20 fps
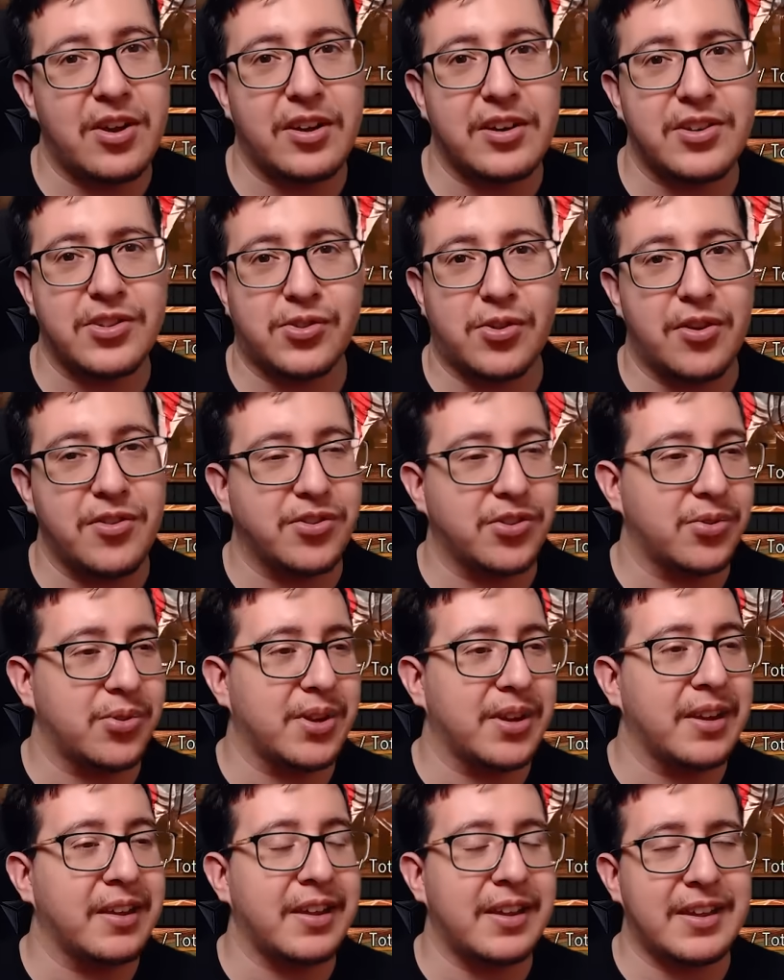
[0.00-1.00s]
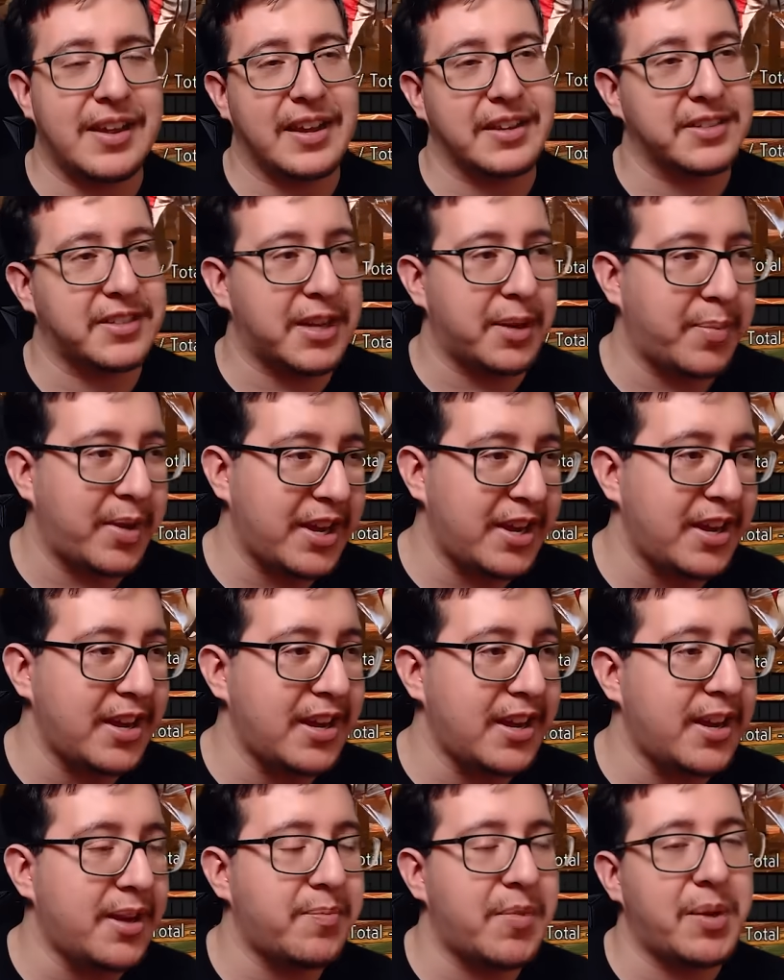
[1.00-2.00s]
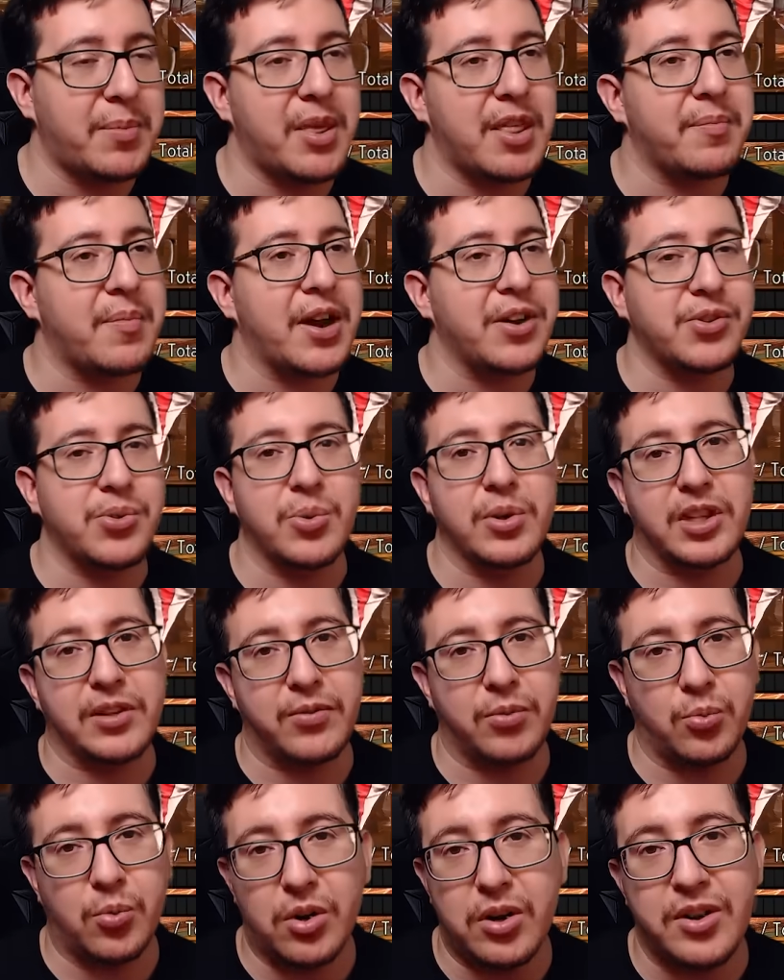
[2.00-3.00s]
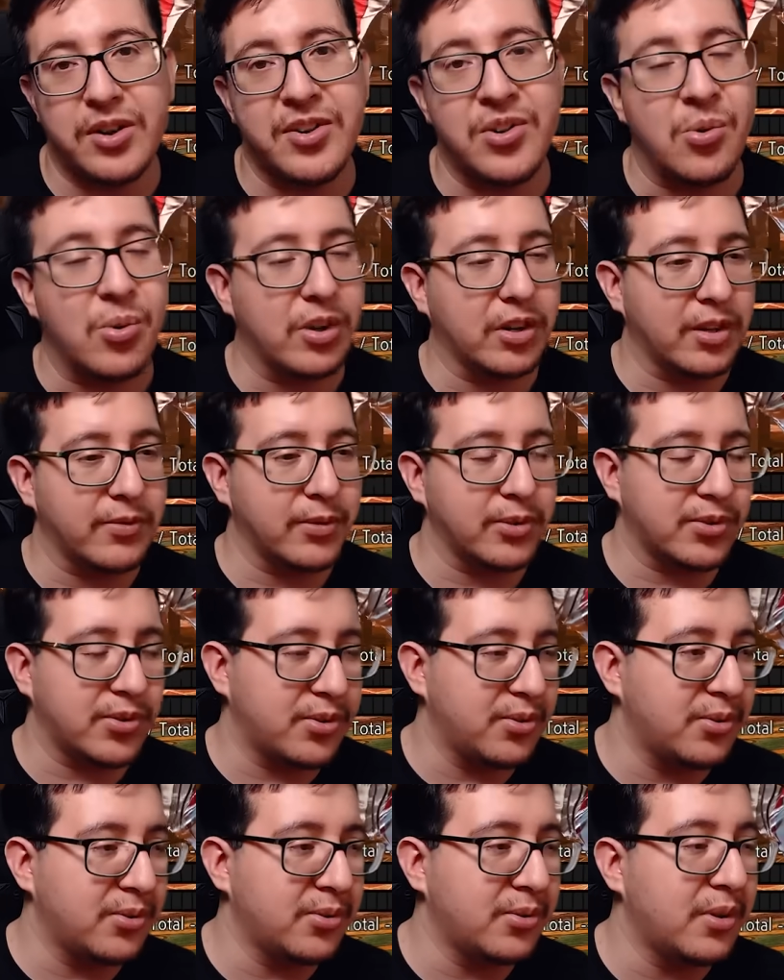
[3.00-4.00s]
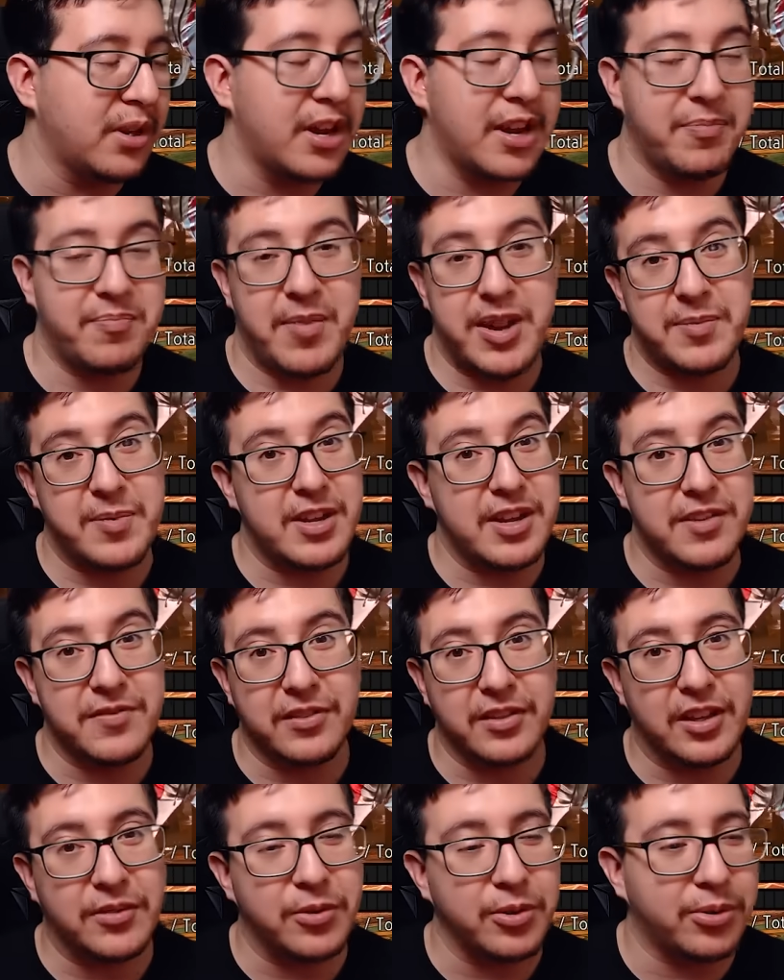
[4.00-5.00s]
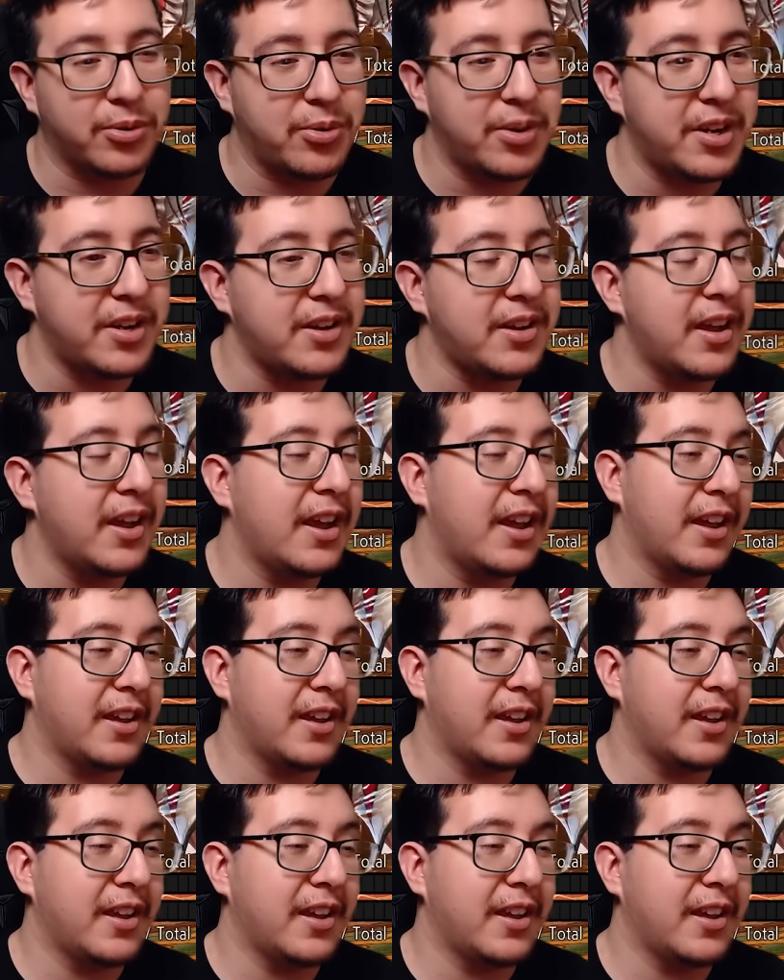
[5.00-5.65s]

going to start doing EXDP, maybe they might do a level 1 or a level 2, maybe even level 3.